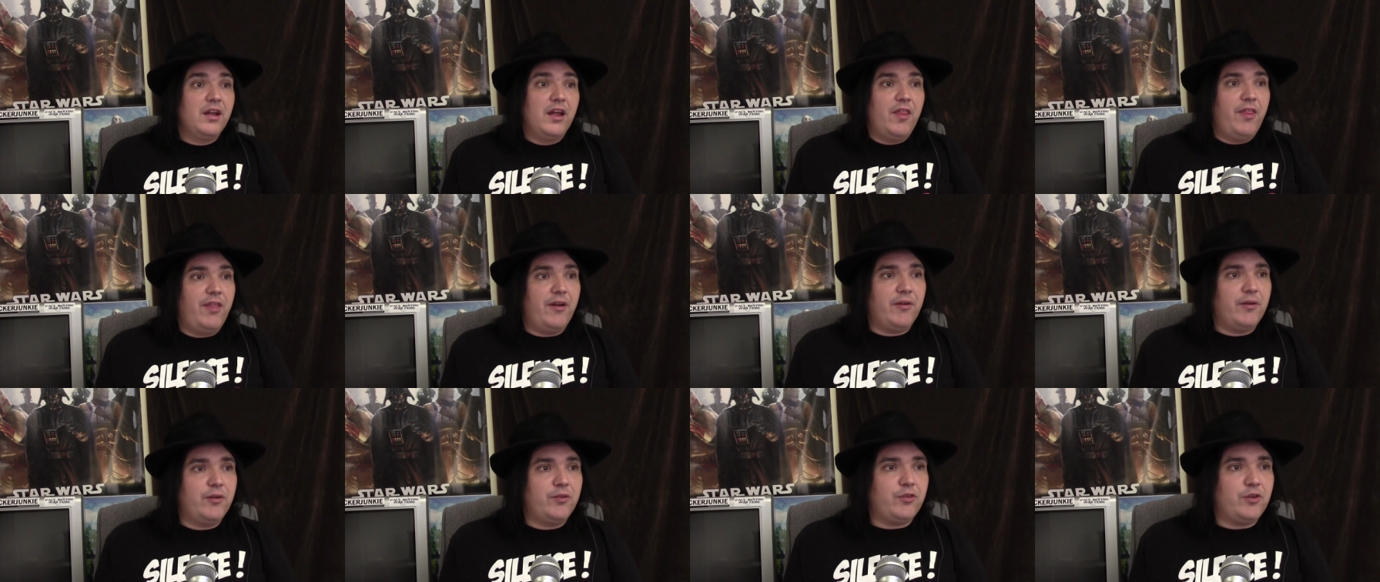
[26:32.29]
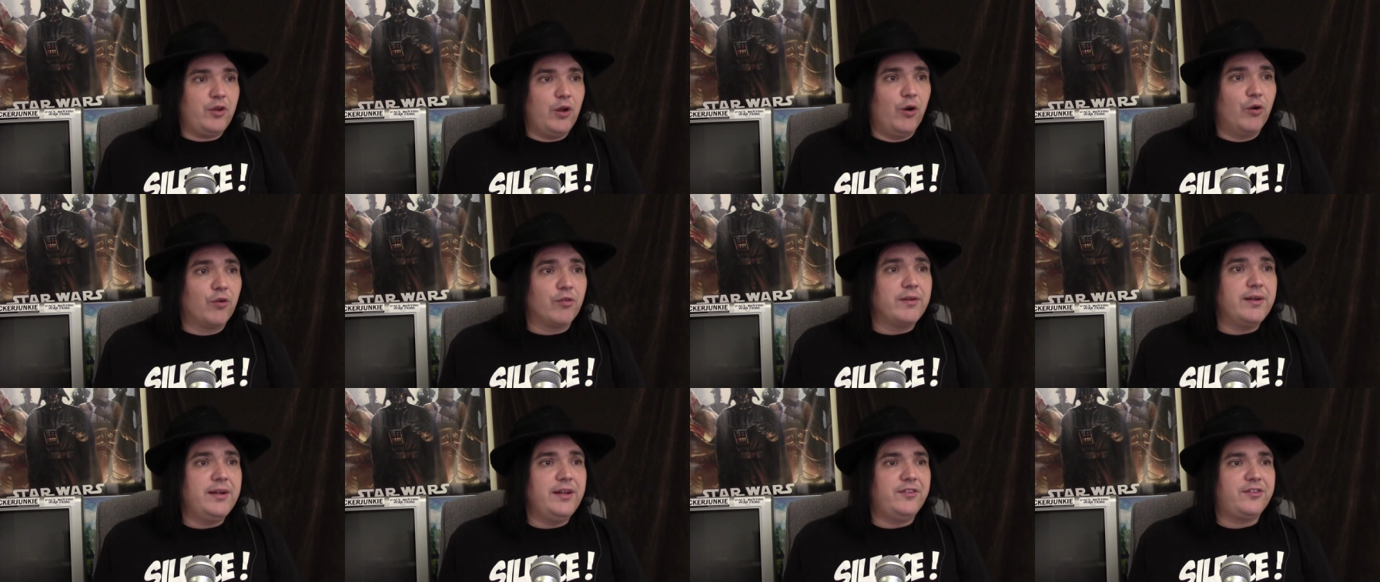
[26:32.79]
There is
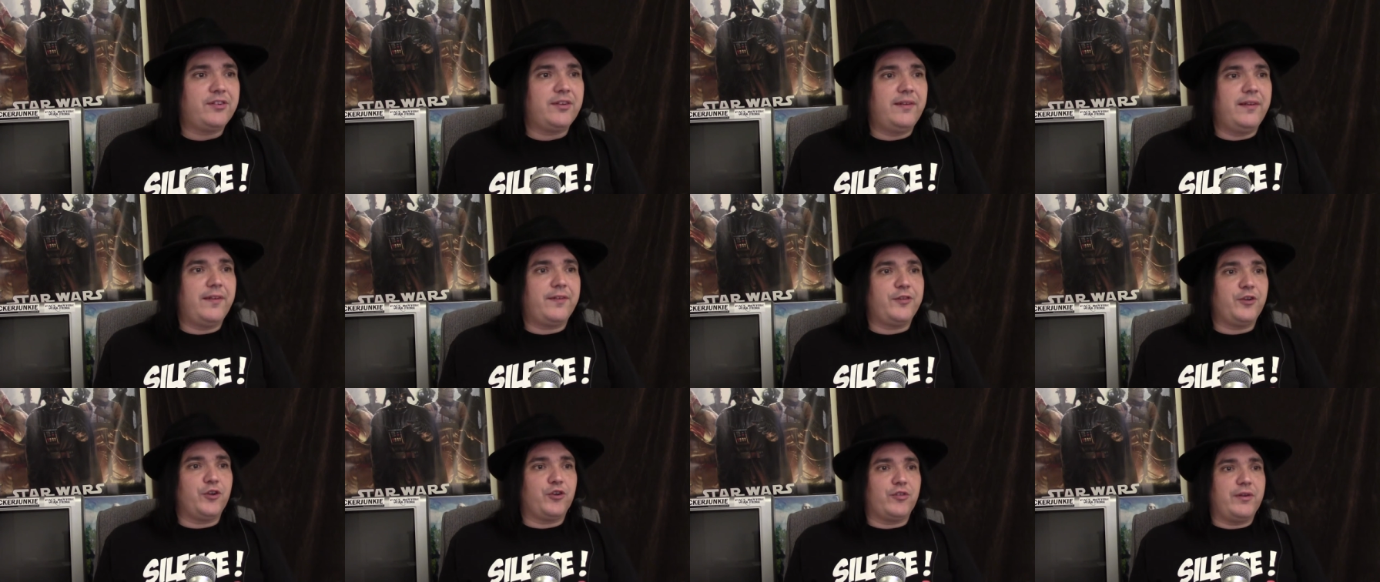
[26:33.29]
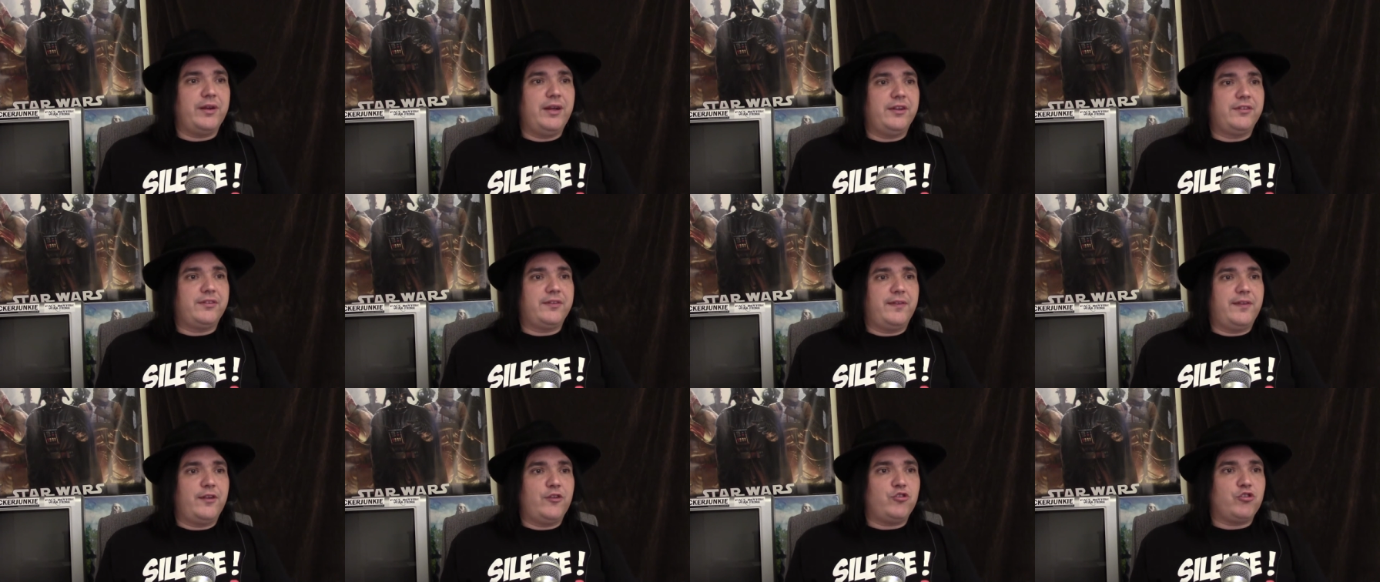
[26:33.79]
no reason that the
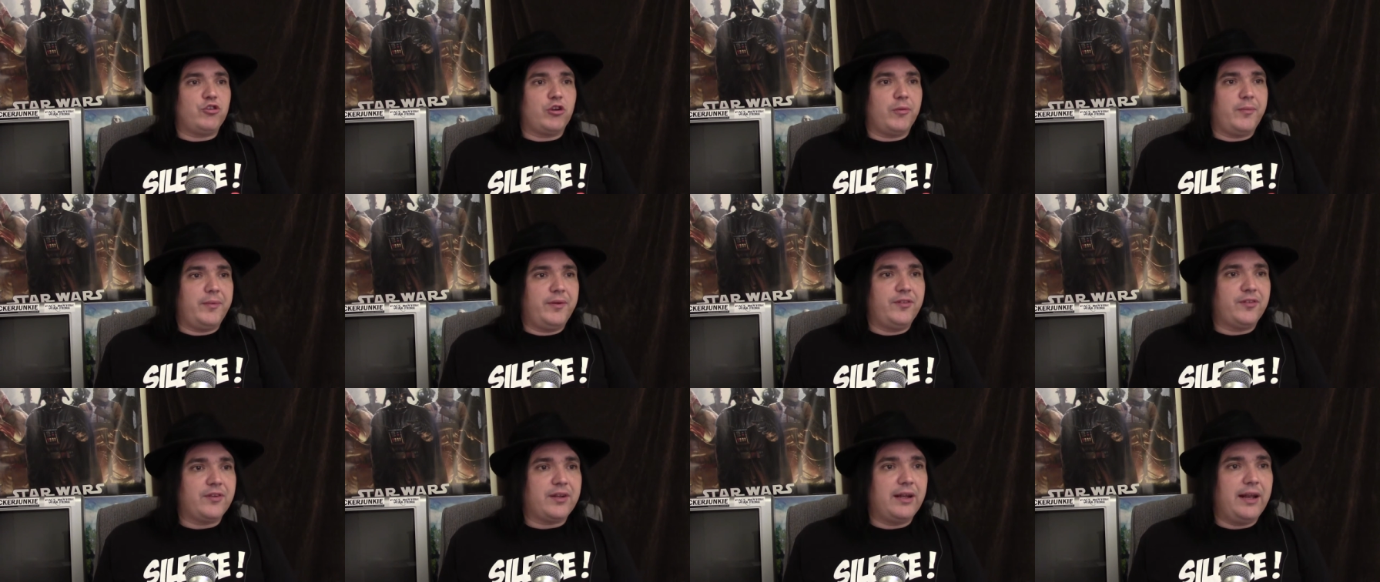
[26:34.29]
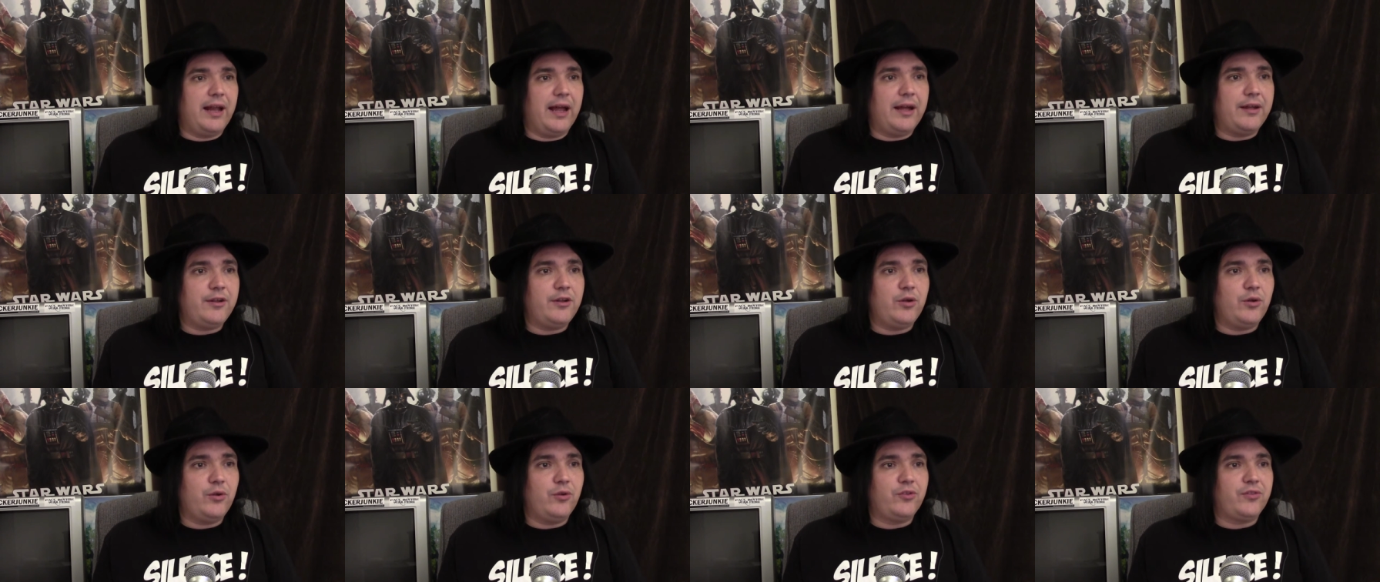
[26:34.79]
Greeks and the Germans
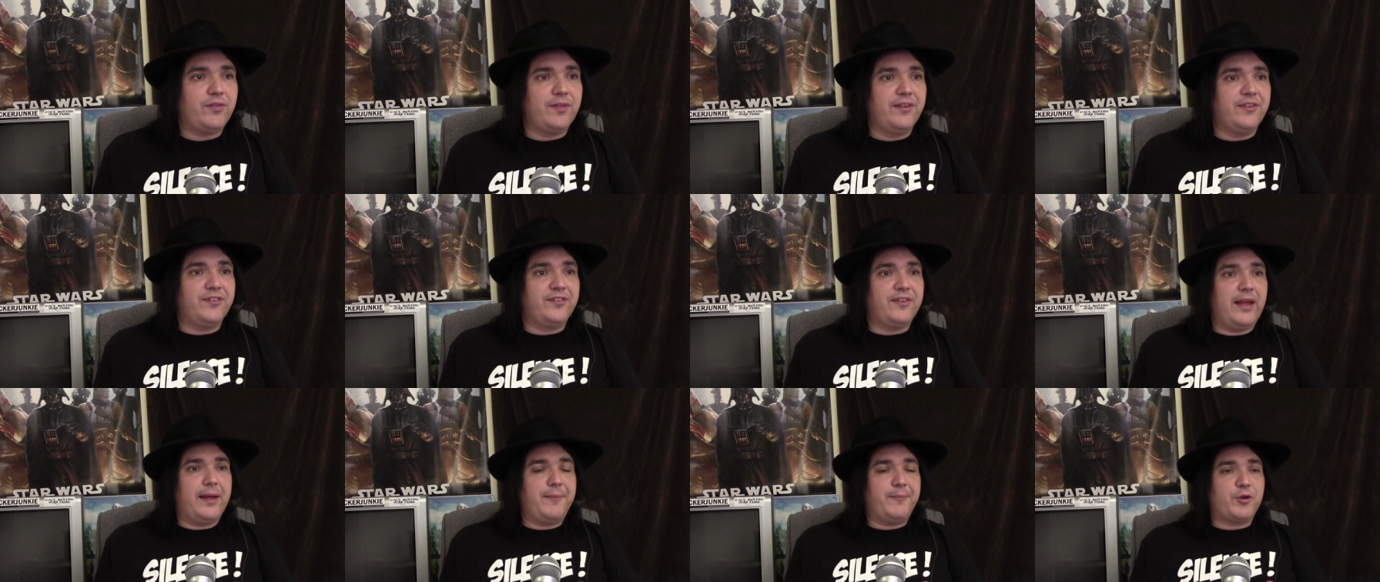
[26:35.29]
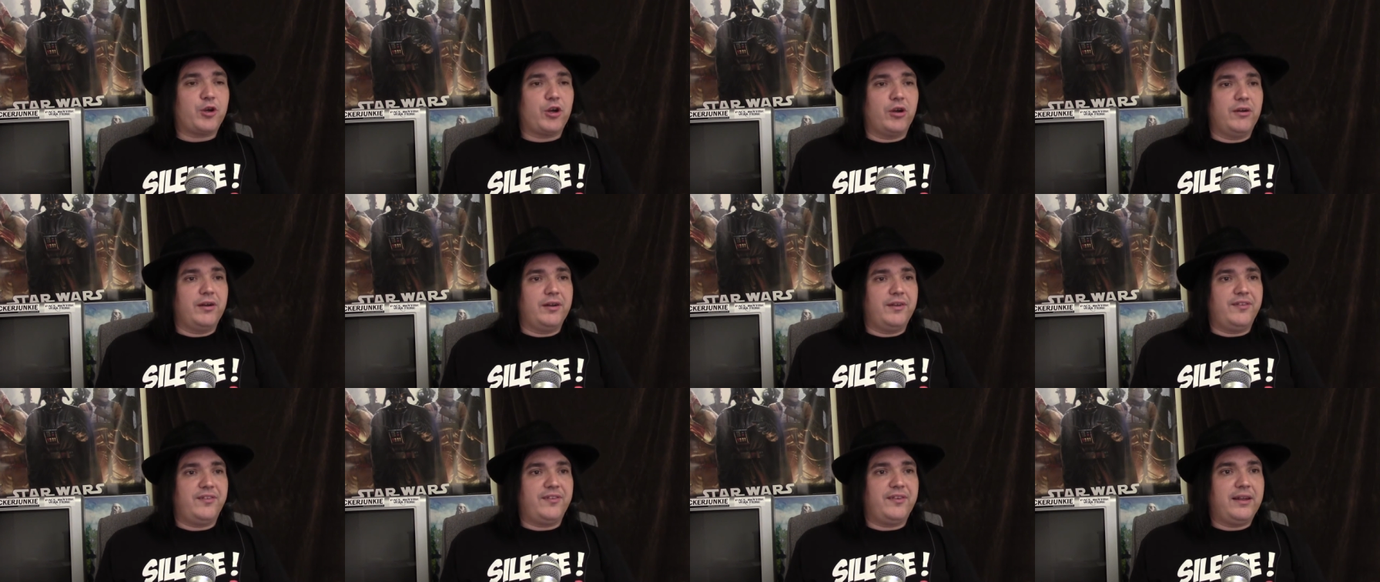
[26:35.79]
cannot use the same
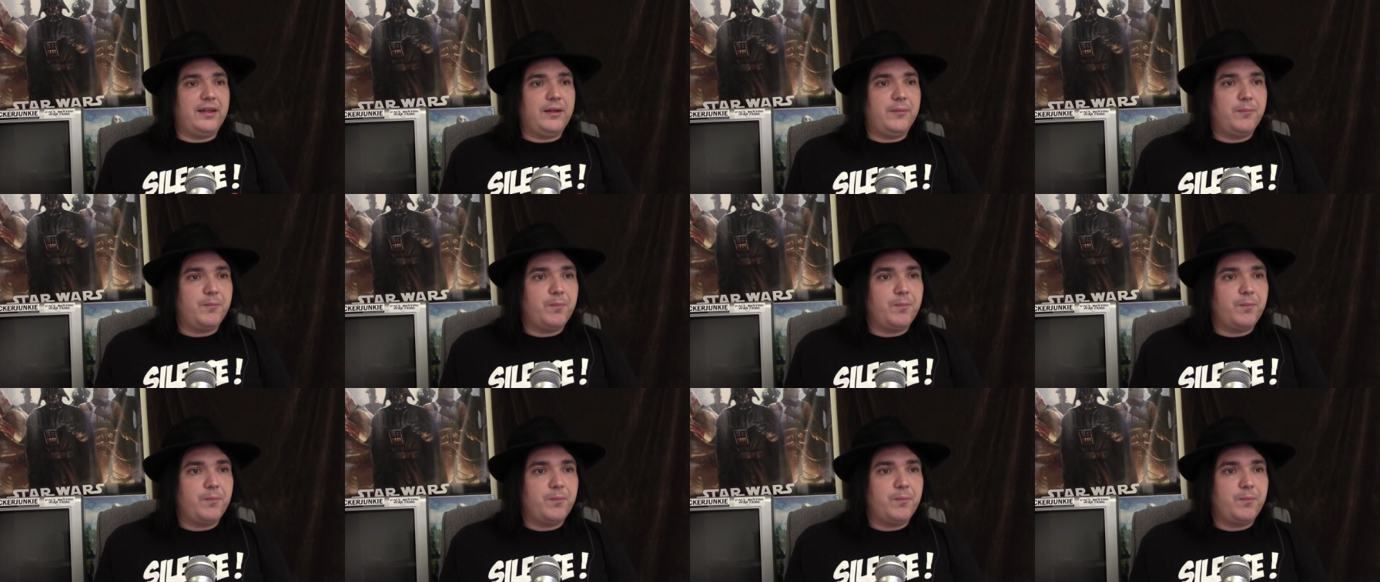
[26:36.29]
currency.